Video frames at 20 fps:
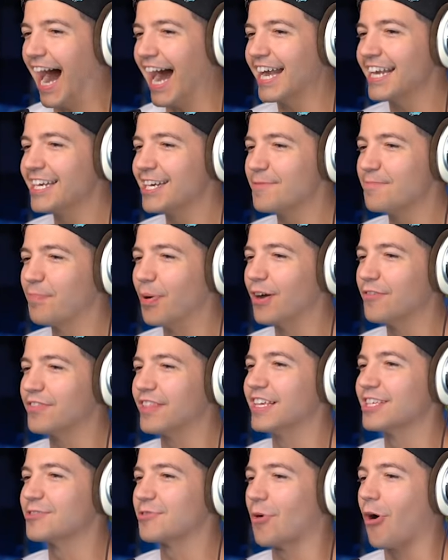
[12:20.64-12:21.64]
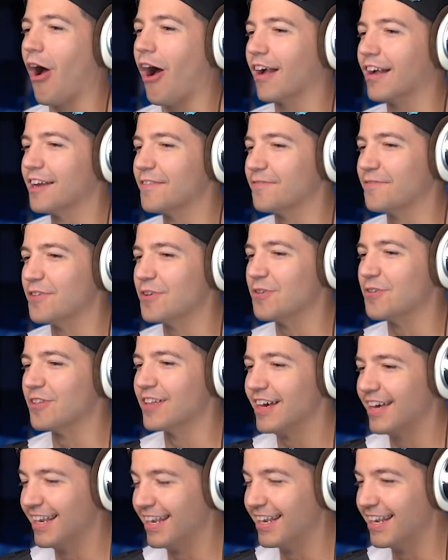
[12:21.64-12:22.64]
I can put this rocket
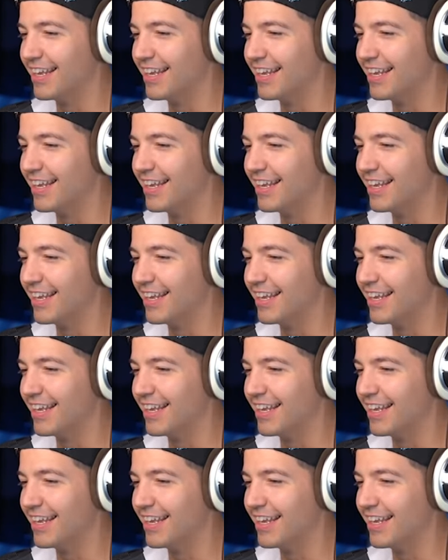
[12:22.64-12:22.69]
fuel in